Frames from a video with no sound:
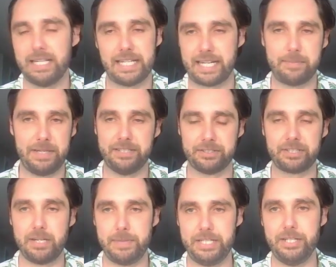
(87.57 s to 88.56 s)
Like, I mean, there's
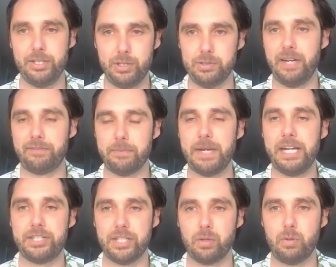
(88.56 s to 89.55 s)
going to be new
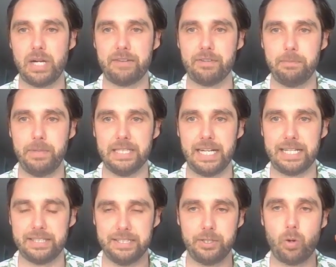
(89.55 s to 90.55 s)
information or whatever, but like
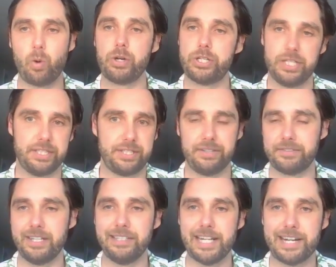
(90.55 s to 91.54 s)
the origins of
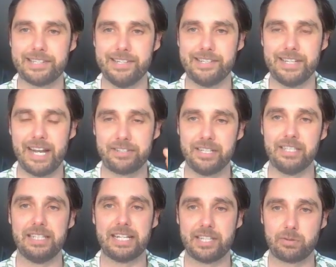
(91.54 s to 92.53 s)
sunglasses and how
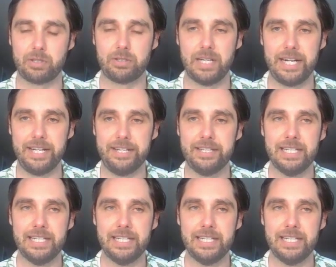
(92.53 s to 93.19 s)
sunglasses were created,